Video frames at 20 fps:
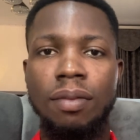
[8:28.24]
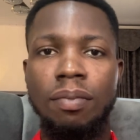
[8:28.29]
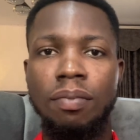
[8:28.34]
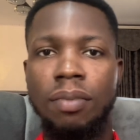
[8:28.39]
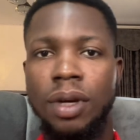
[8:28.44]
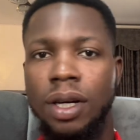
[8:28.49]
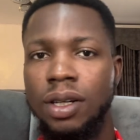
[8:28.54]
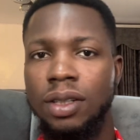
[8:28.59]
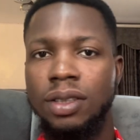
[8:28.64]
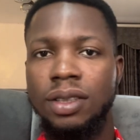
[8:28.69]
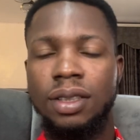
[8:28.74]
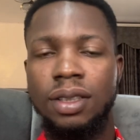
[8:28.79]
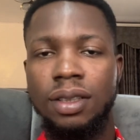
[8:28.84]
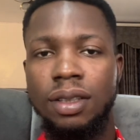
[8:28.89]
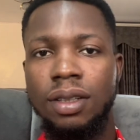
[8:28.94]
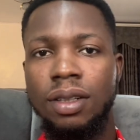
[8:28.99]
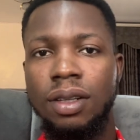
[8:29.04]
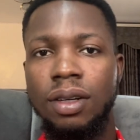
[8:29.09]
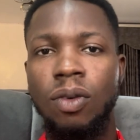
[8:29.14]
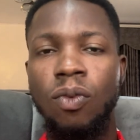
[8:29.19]
Because
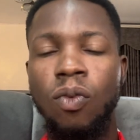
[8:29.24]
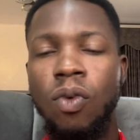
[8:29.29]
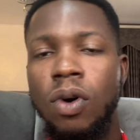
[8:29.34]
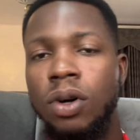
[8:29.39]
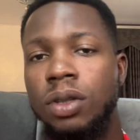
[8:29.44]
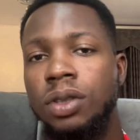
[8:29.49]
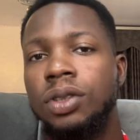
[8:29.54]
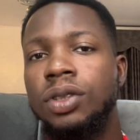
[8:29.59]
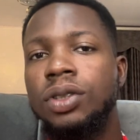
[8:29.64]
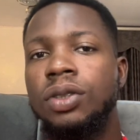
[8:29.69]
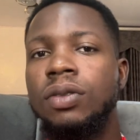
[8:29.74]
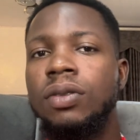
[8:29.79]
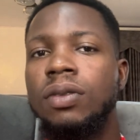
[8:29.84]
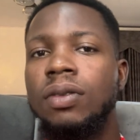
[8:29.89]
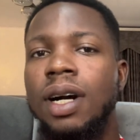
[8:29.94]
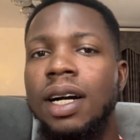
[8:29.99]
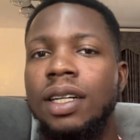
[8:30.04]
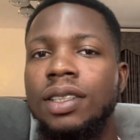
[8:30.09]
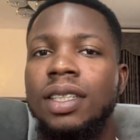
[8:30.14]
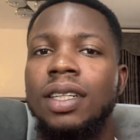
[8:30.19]
once you
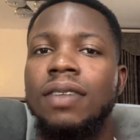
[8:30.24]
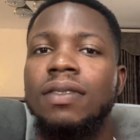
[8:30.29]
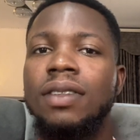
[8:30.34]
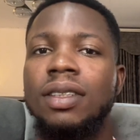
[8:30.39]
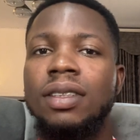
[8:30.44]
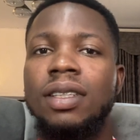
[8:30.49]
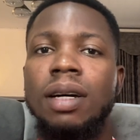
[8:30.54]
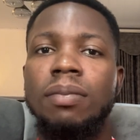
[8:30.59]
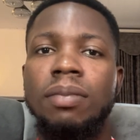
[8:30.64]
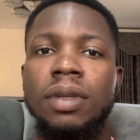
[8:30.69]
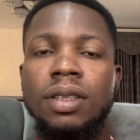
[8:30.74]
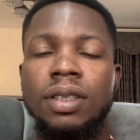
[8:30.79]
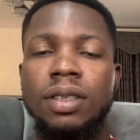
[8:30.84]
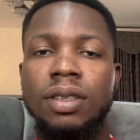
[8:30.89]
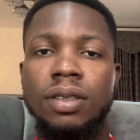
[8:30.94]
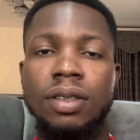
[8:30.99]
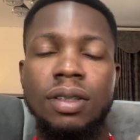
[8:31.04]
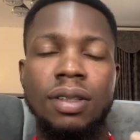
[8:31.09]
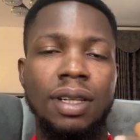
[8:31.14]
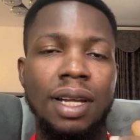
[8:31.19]
achieve these
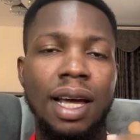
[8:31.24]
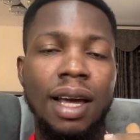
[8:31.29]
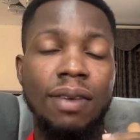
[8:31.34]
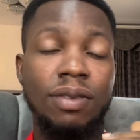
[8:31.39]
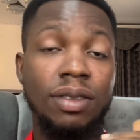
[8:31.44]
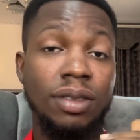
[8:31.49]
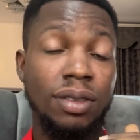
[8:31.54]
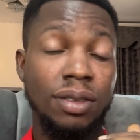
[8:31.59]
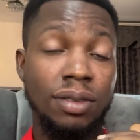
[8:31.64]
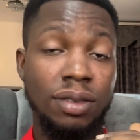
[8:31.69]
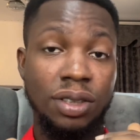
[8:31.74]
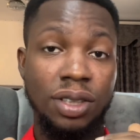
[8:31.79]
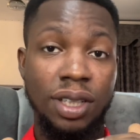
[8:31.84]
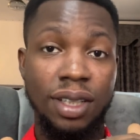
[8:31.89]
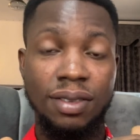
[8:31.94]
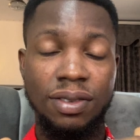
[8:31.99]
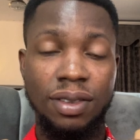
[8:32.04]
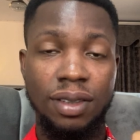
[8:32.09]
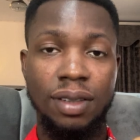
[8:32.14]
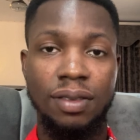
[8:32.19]
abilities, your life is going to
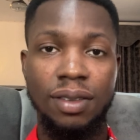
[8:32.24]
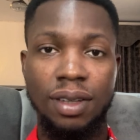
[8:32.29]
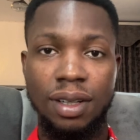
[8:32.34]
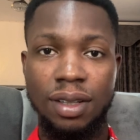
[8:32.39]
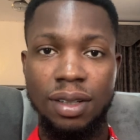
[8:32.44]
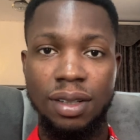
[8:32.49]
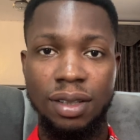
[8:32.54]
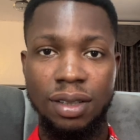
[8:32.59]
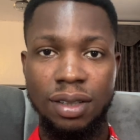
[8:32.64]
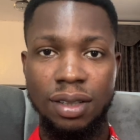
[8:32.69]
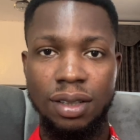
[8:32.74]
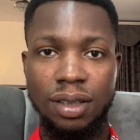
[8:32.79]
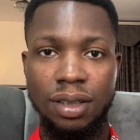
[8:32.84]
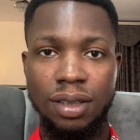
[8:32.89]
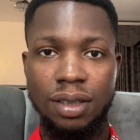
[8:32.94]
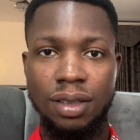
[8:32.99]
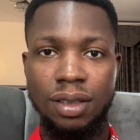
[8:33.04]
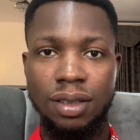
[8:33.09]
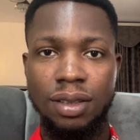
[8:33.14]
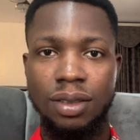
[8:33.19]
change forever.
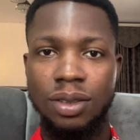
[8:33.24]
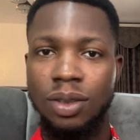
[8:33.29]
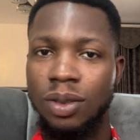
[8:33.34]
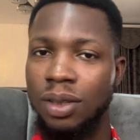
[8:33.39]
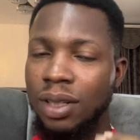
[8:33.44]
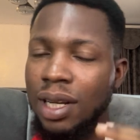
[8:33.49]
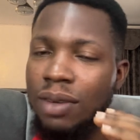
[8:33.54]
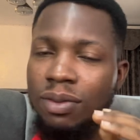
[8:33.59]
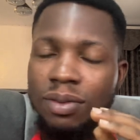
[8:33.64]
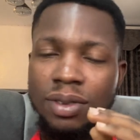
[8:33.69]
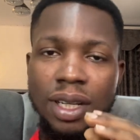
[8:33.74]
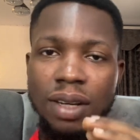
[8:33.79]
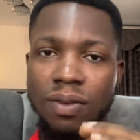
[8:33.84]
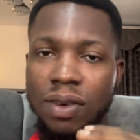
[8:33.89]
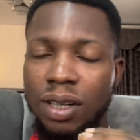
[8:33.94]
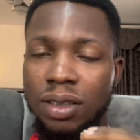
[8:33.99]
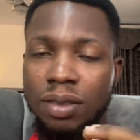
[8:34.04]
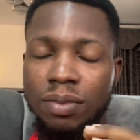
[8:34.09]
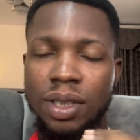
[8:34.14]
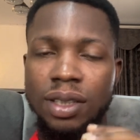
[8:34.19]
Your life will
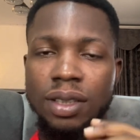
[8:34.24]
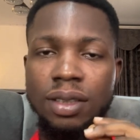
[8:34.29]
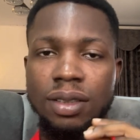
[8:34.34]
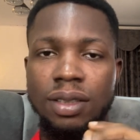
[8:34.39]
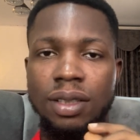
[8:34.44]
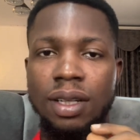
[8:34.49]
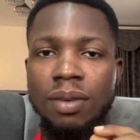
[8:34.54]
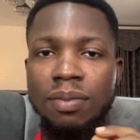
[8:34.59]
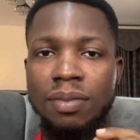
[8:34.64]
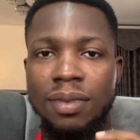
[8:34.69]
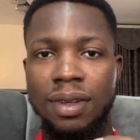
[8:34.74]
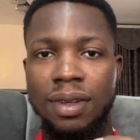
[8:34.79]
never remain the same.